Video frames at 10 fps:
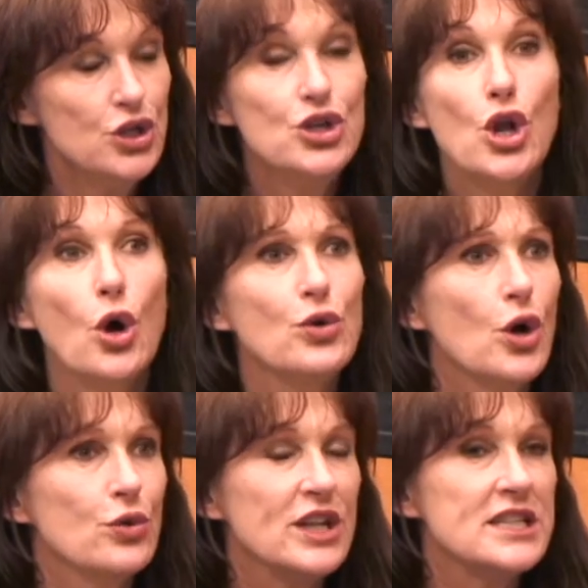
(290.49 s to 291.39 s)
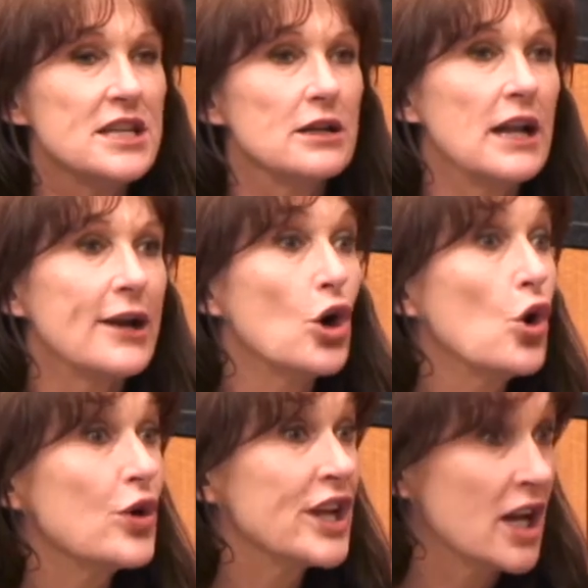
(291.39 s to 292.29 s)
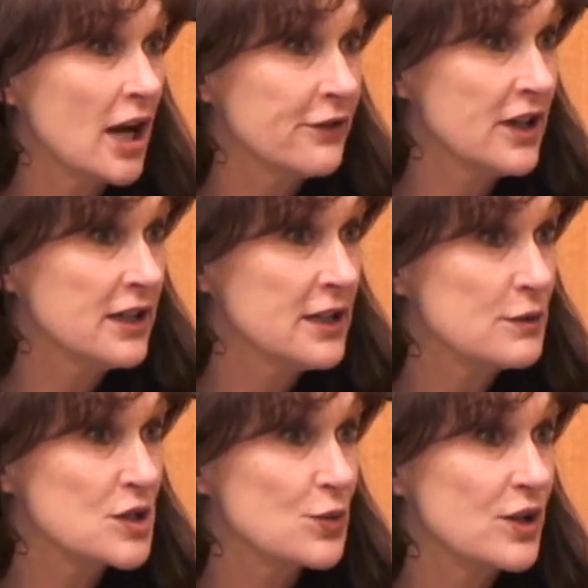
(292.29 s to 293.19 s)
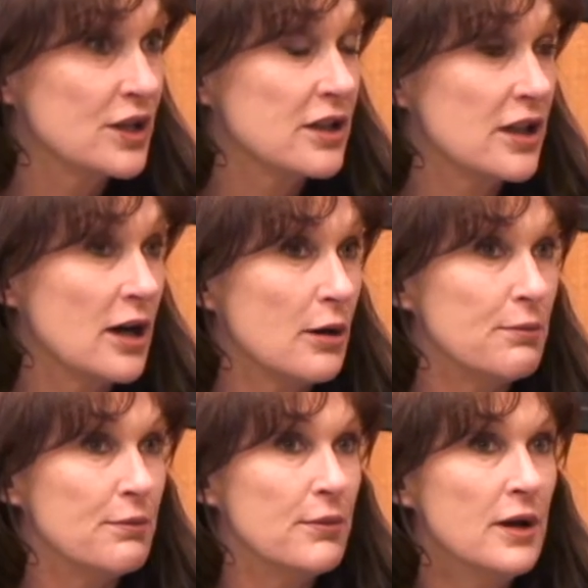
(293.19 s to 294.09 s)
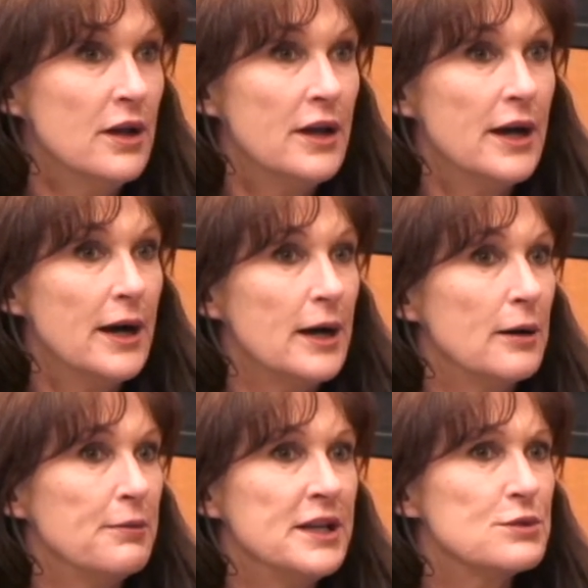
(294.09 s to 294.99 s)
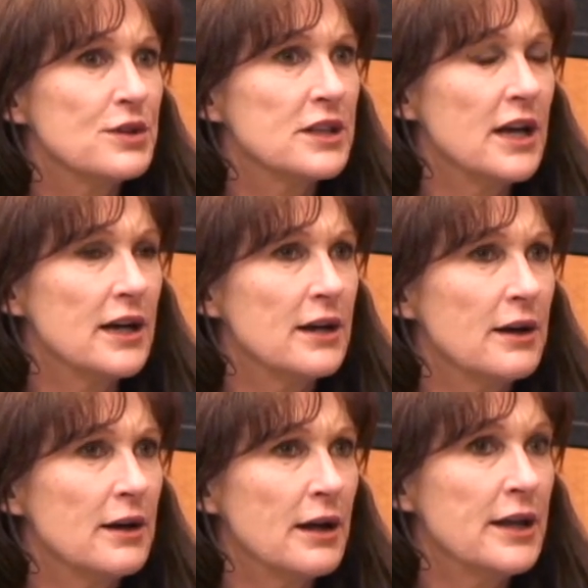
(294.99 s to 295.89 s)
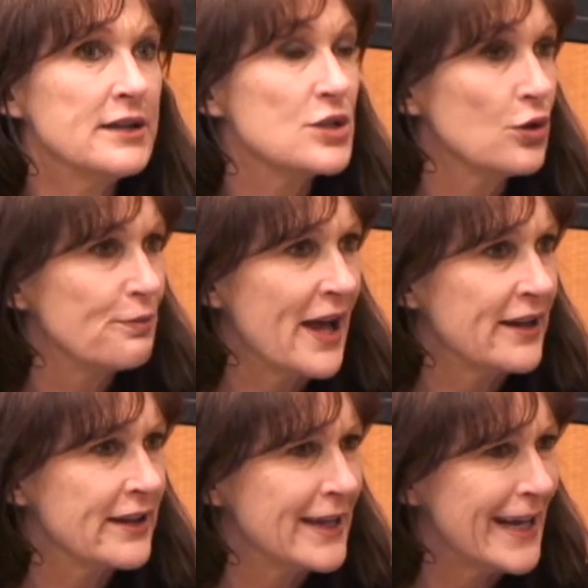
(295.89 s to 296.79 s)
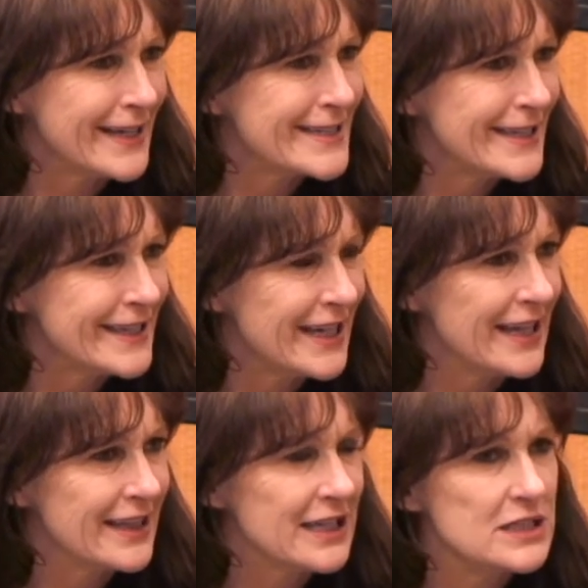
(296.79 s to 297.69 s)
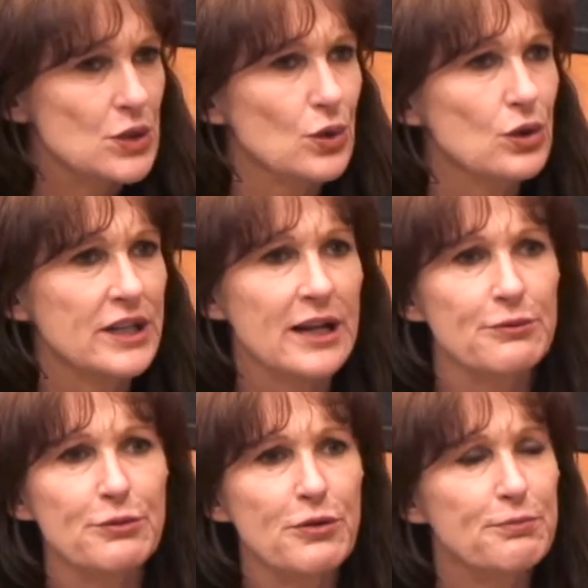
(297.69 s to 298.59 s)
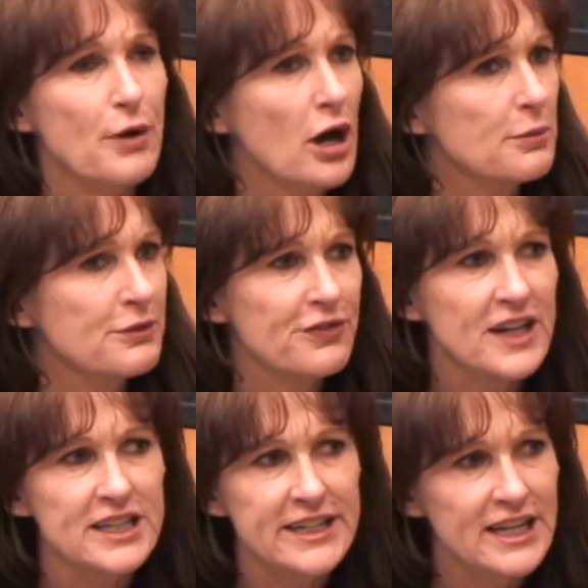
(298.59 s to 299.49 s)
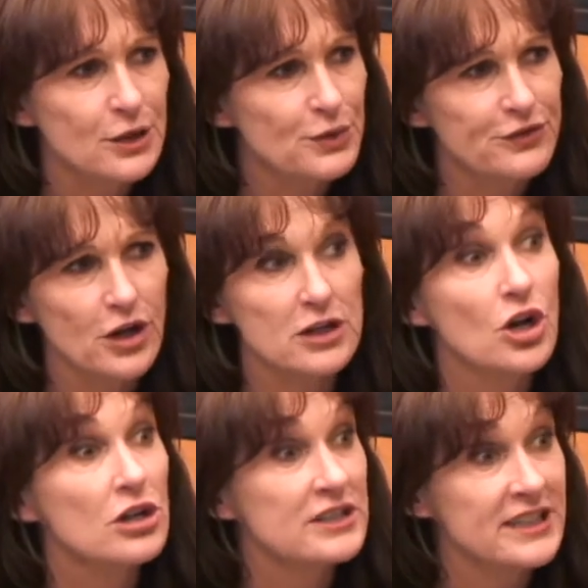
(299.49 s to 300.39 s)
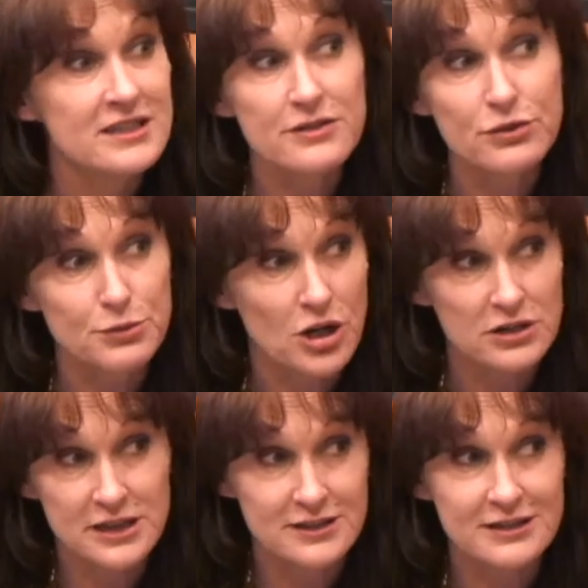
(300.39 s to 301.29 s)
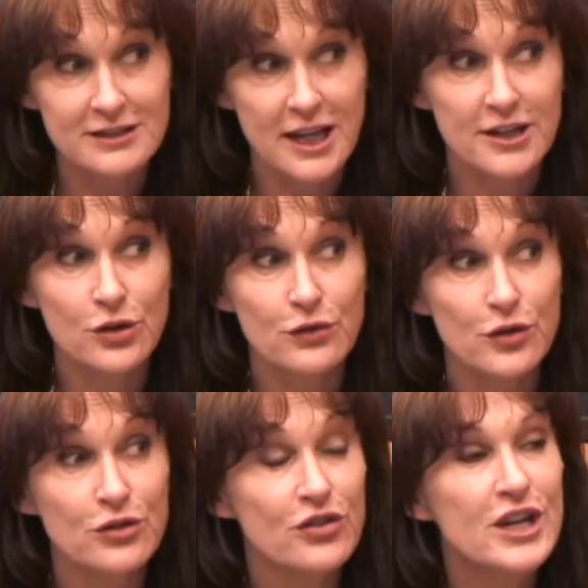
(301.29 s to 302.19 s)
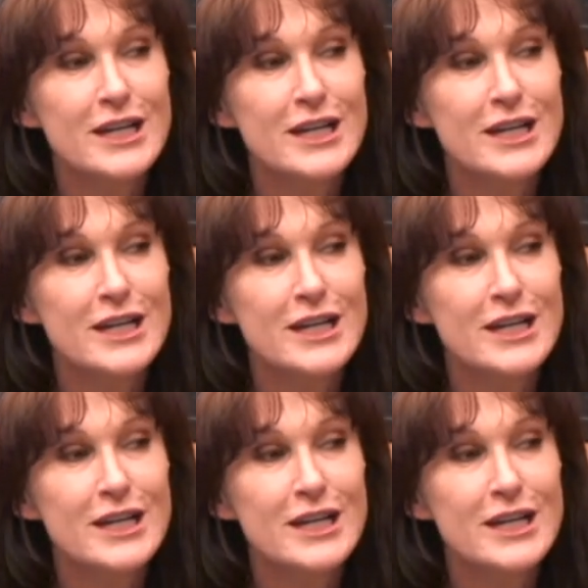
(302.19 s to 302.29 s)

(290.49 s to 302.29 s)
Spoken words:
No, these are like Corey Glover. He was with He's with his own band, Galactic, I think it's called. And from Parliament Funkadelic, we've got Carl Denson from Carl Denson's Tiny Universe.